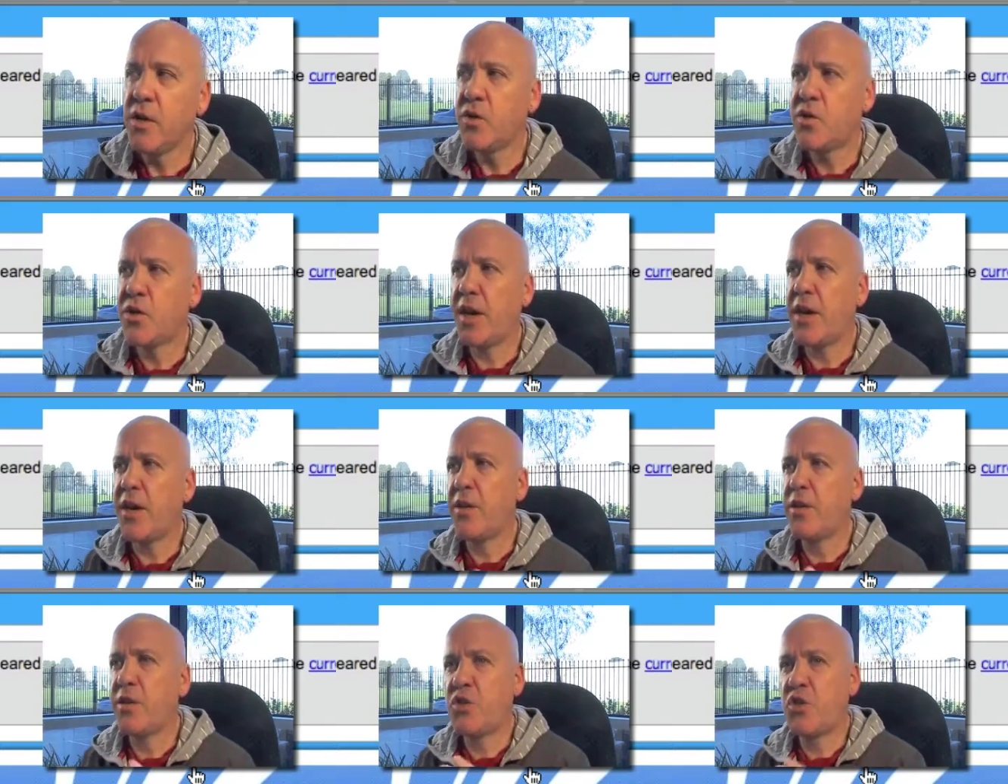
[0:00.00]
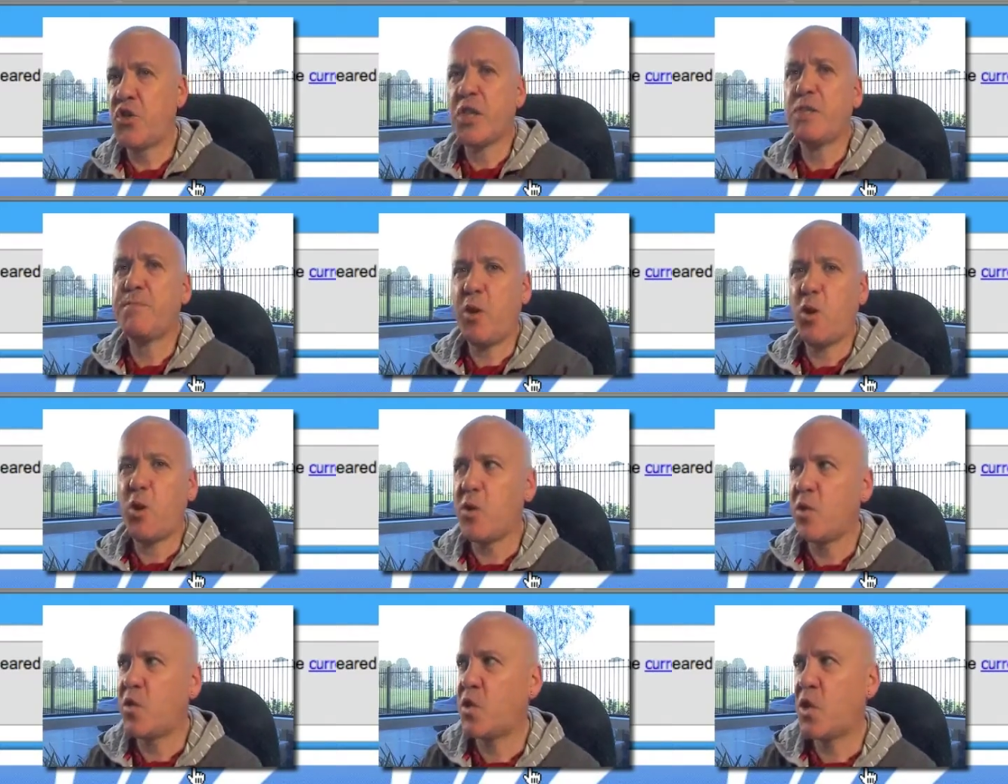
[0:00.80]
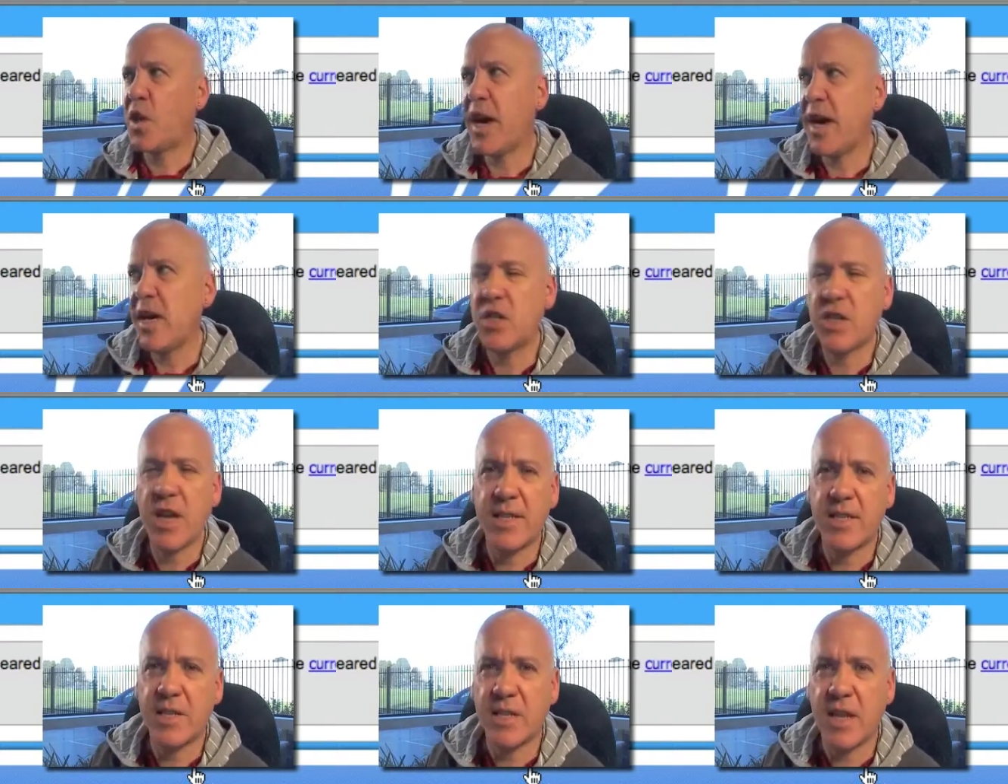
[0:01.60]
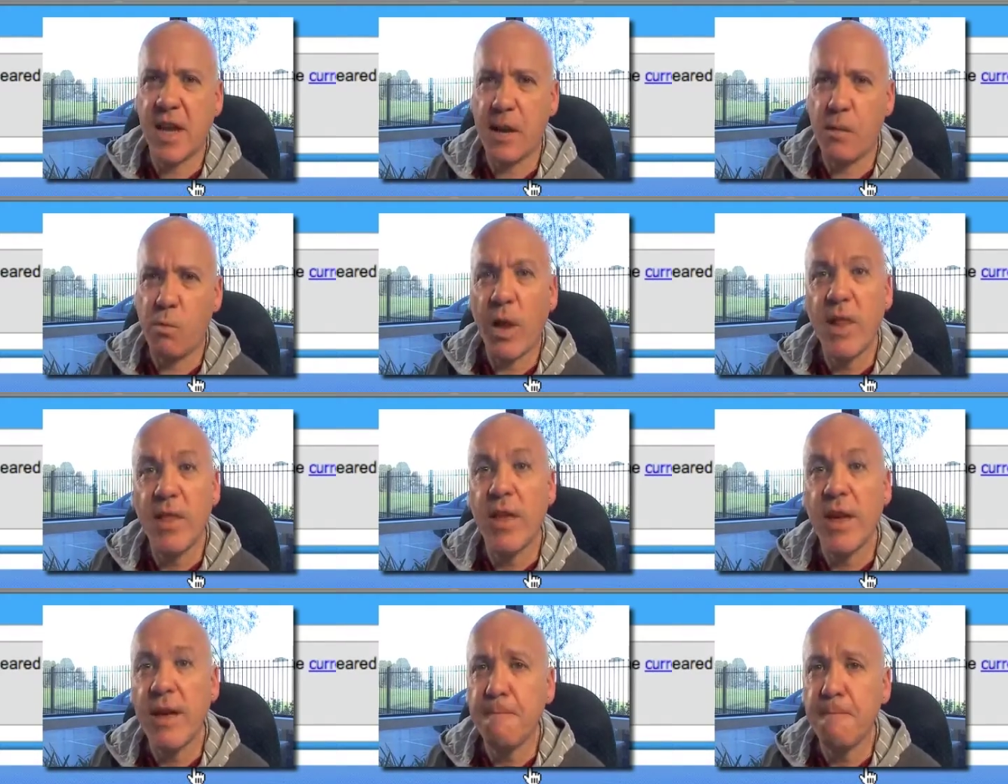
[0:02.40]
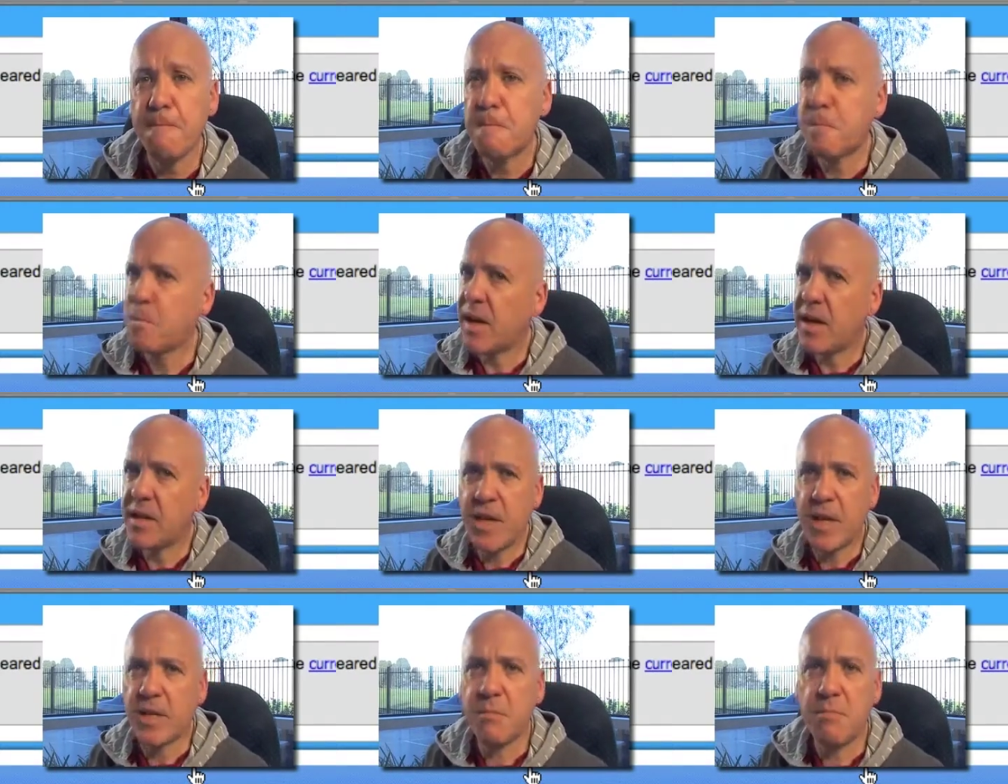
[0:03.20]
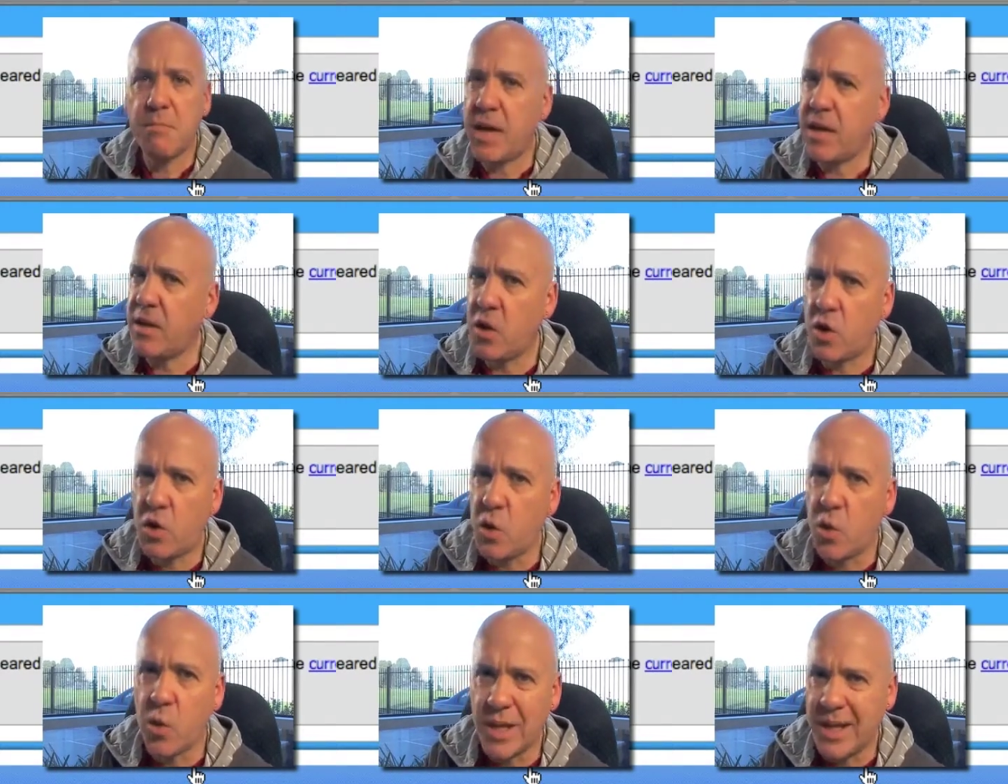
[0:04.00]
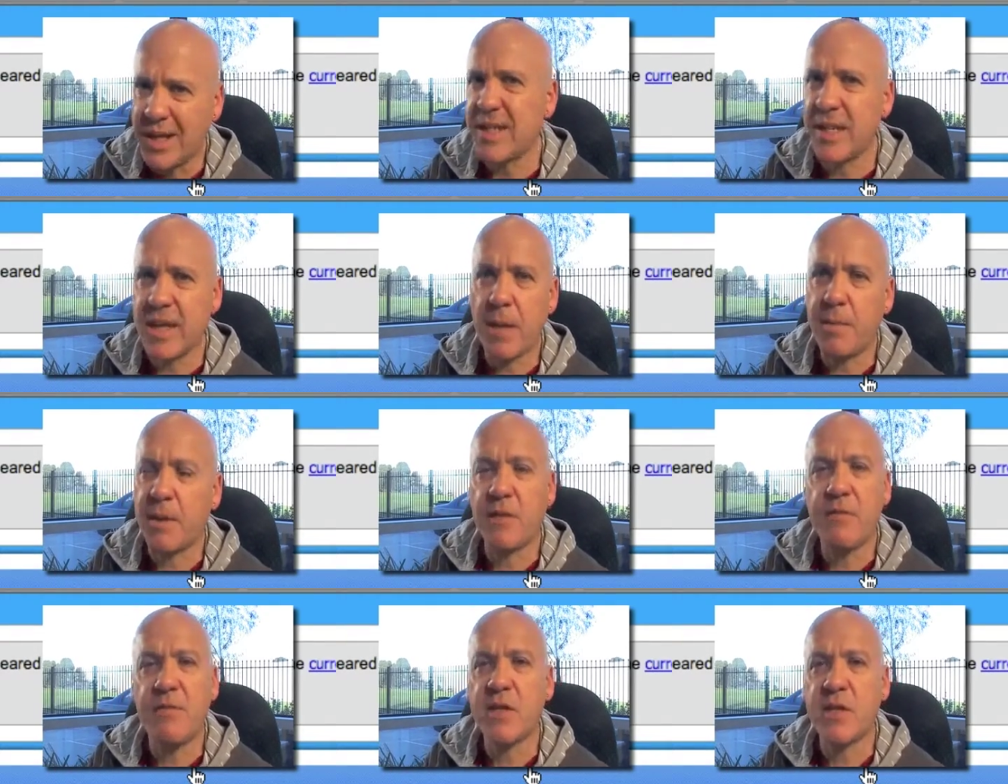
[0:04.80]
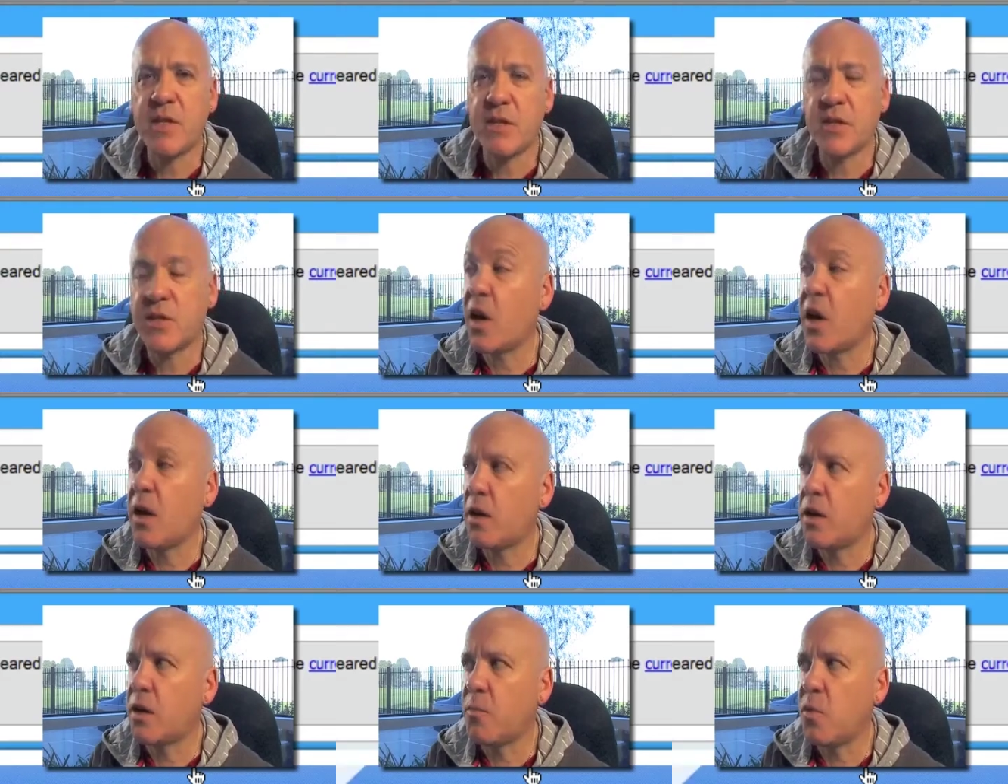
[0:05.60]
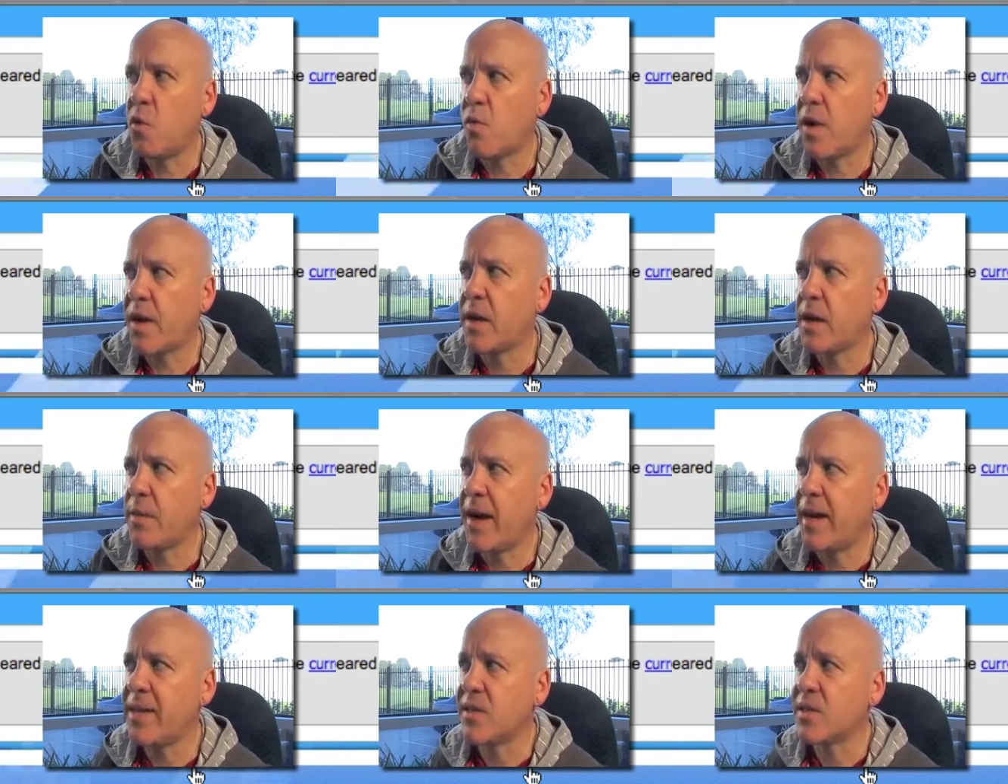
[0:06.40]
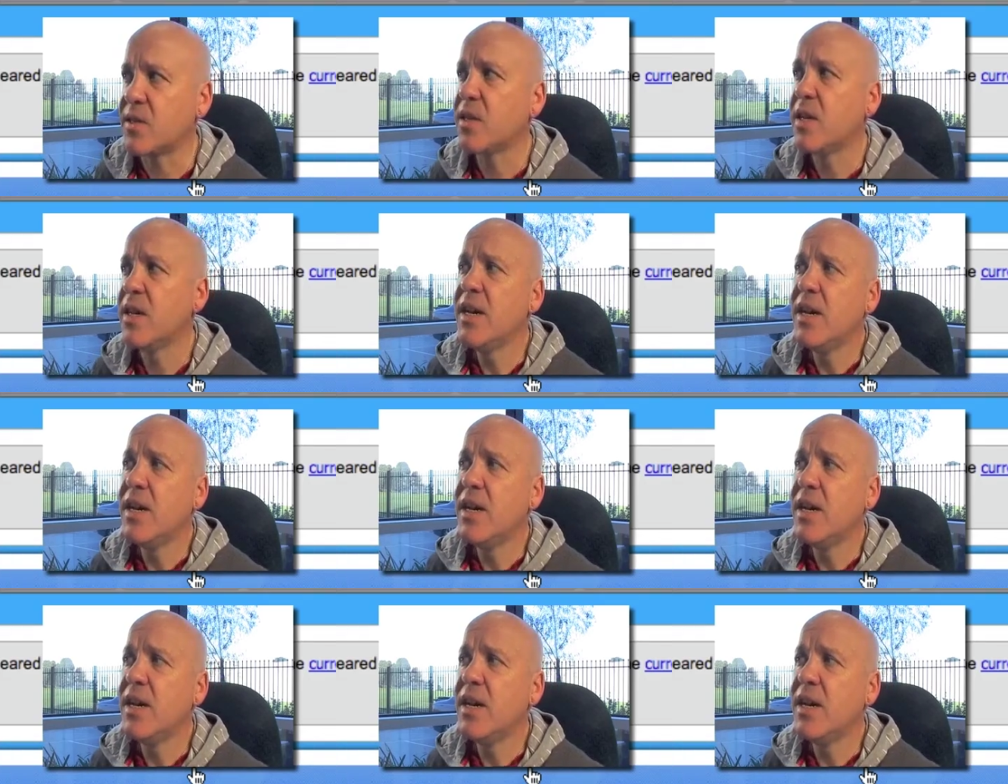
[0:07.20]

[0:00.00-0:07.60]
So just because the case dates are saying one thing, doesn't mean that Google isn't coming and visiting the site on a more regular basis.